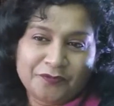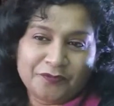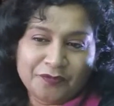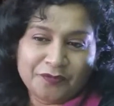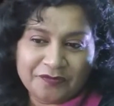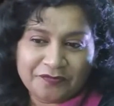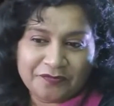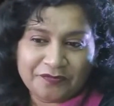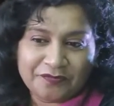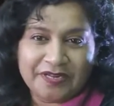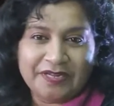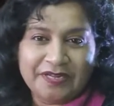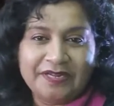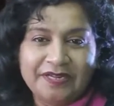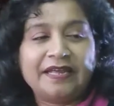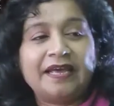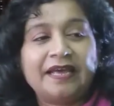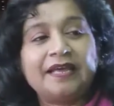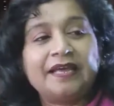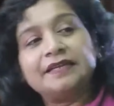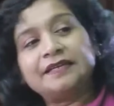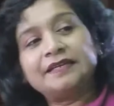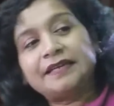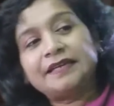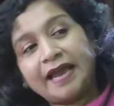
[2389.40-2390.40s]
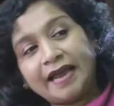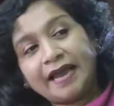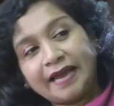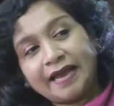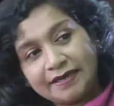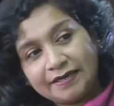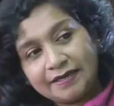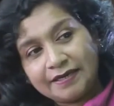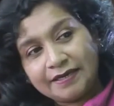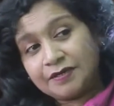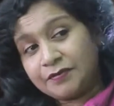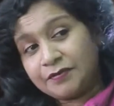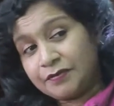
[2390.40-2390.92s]
full of green, and
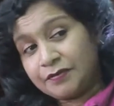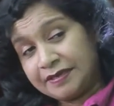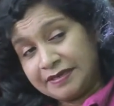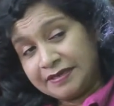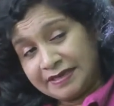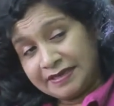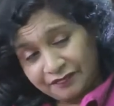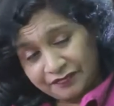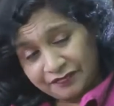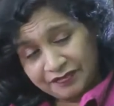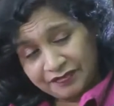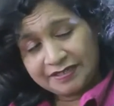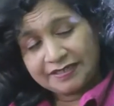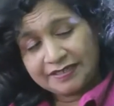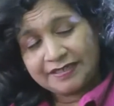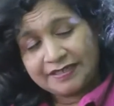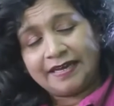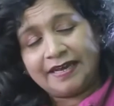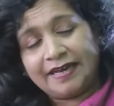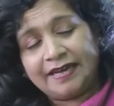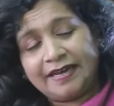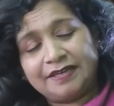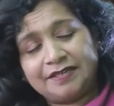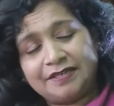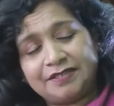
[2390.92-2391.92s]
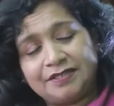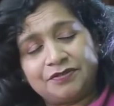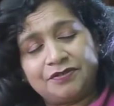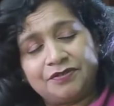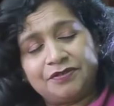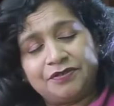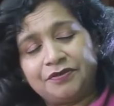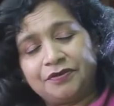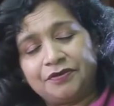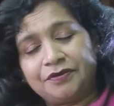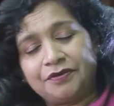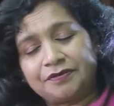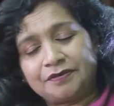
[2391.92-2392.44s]
it will definitely add to
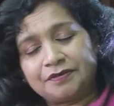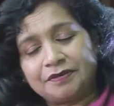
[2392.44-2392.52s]
your